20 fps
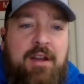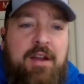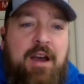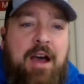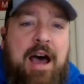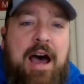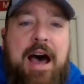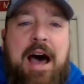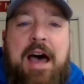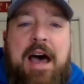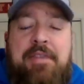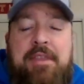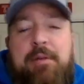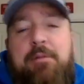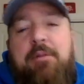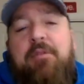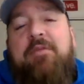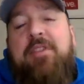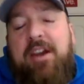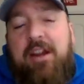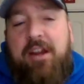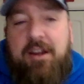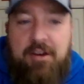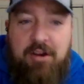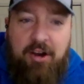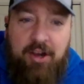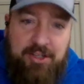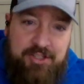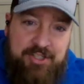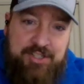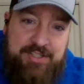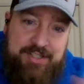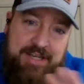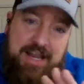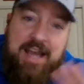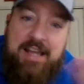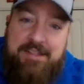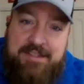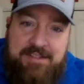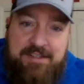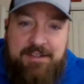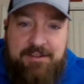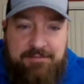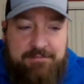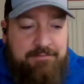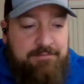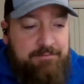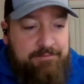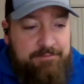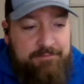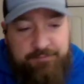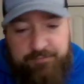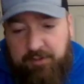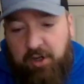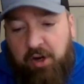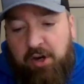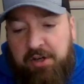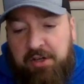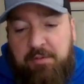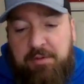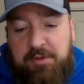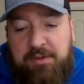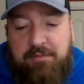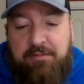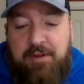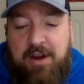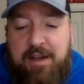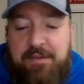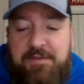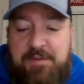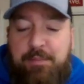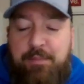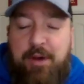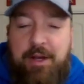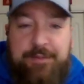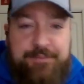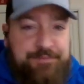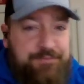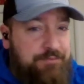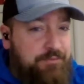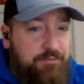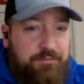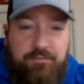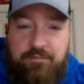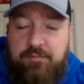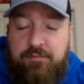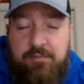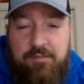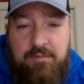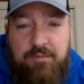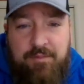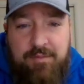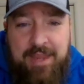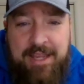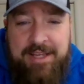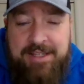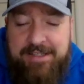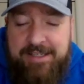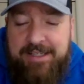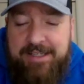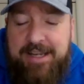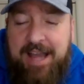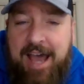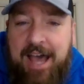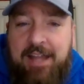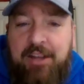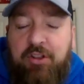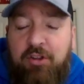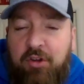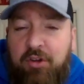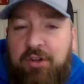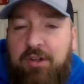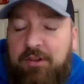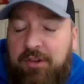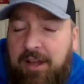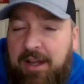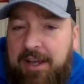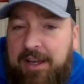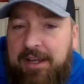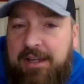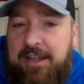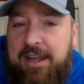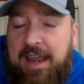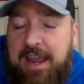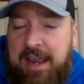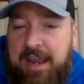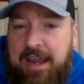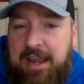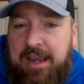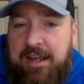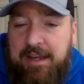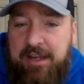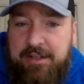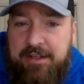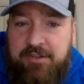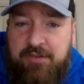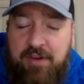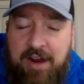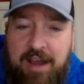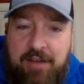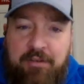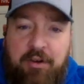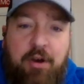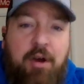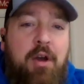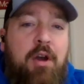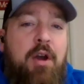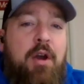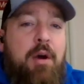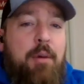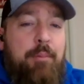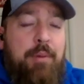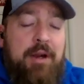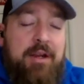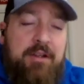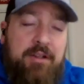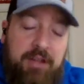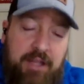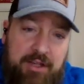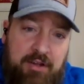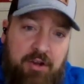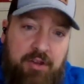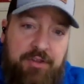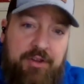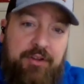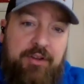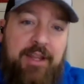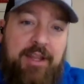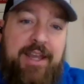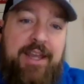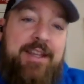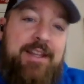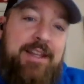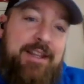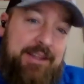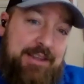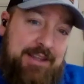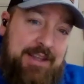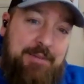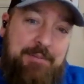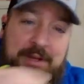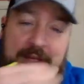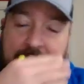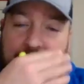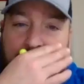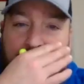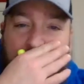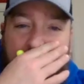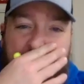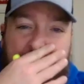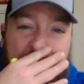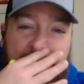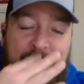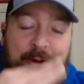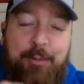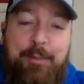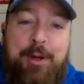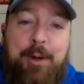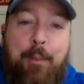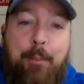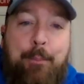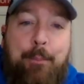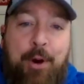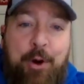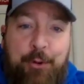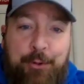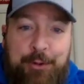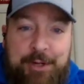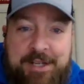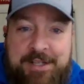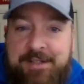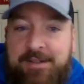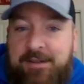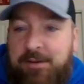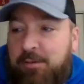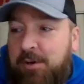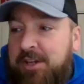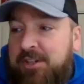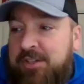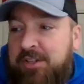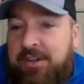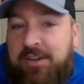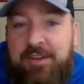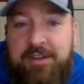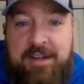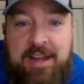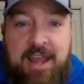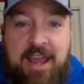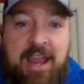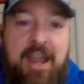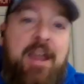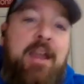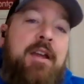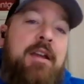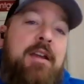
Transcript: and they were very cautious not to argue with the refs, but it did not look like a travel. But click on the link and let me know. A little bit of bonus question of the day.